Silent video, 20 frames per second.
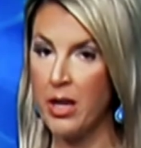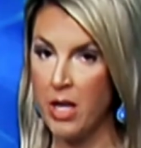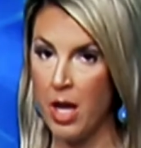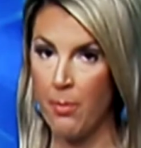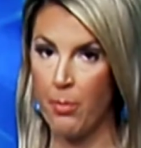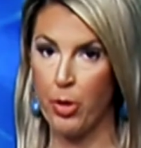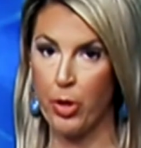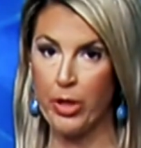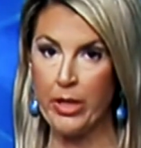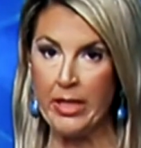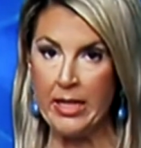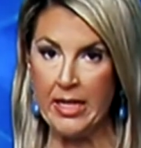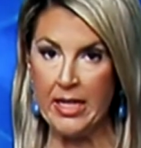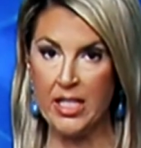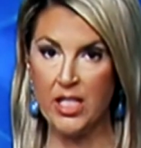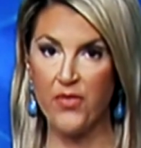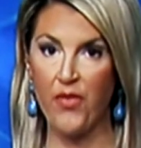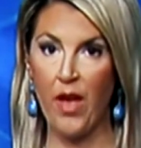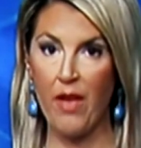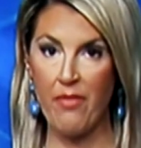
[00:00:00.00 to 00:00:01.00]
That number
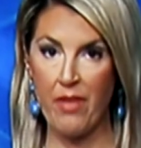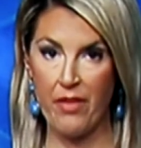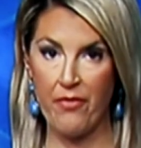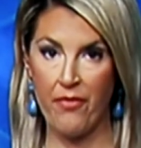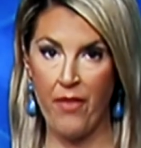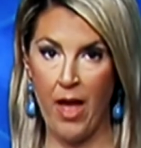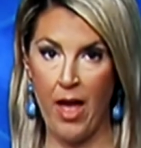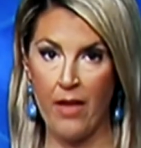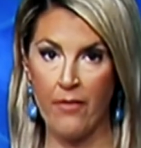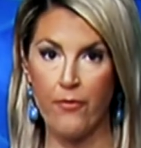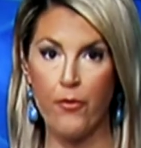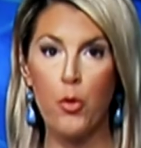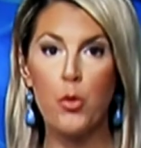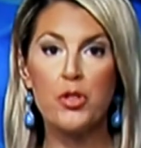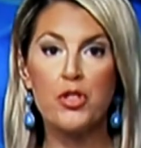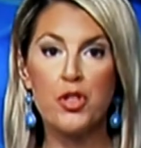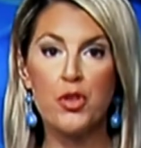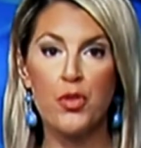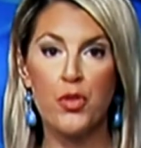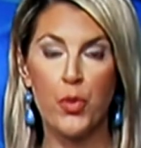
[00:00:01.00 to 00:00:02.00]
is 585
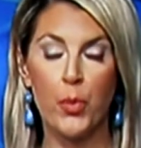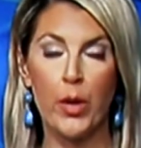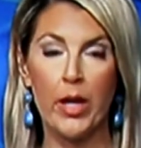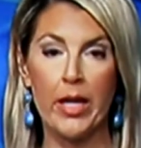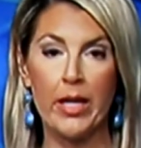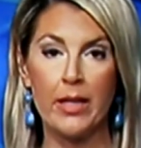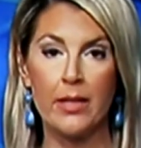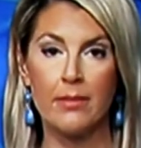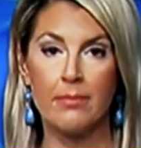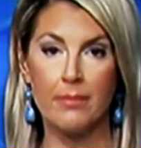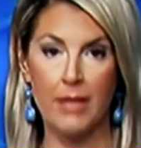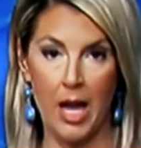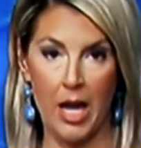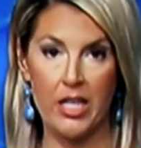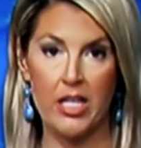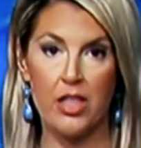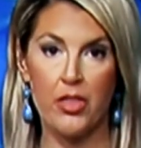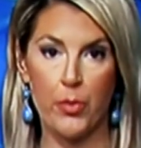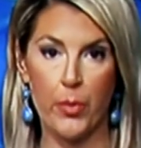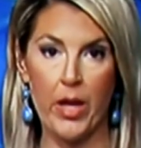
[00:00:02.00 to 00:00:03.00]
423
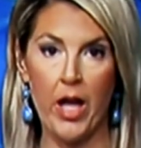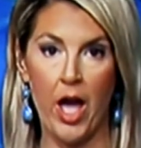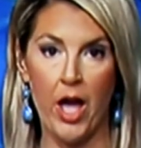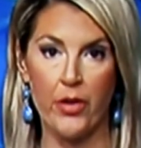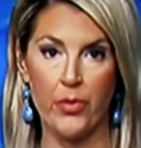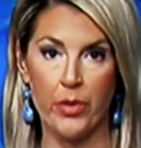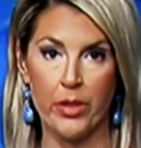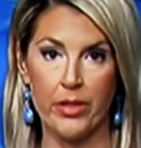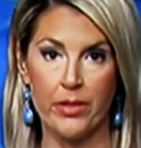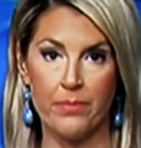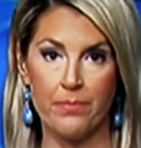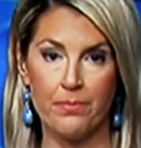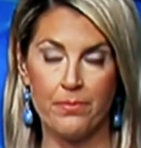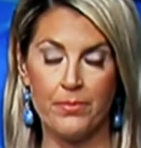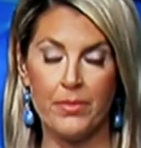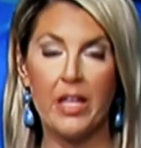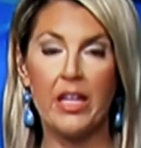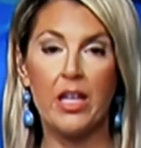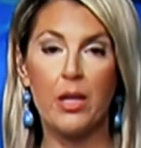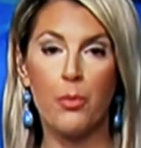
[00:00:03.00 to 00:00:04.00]
9300.
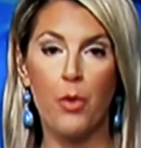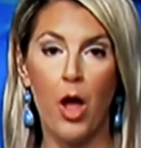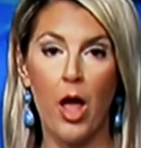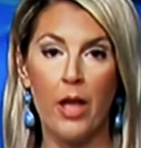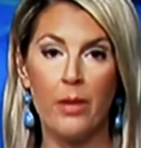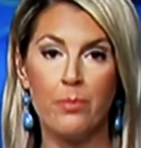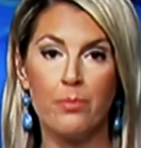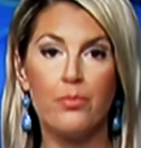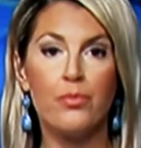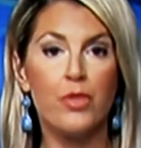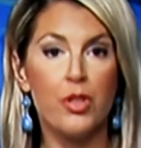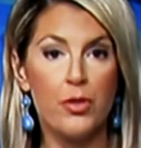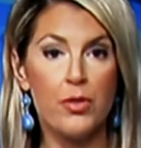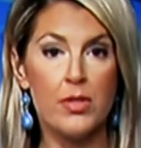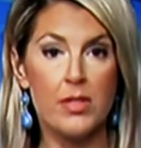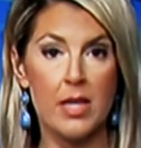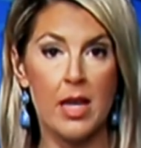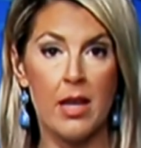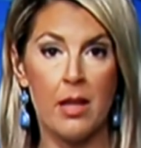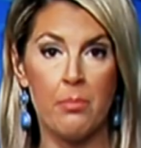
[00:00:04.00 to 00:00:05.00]
Nikki Rudd,
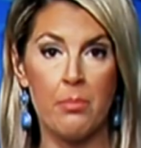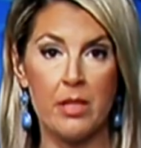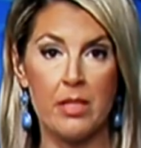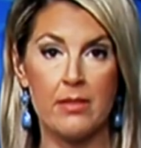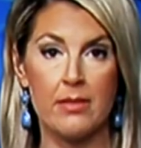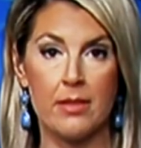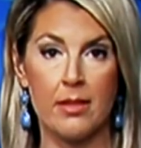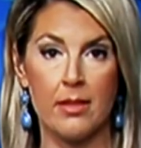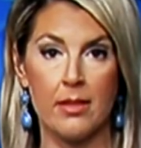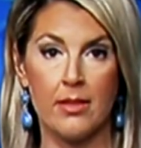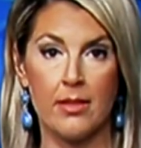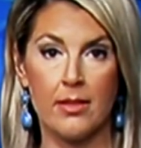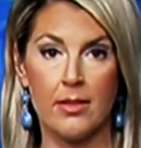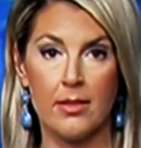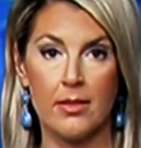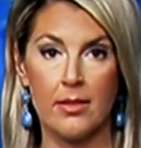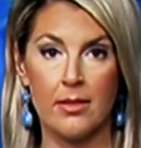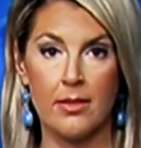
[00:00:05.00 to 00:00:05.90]
News 10 NBC.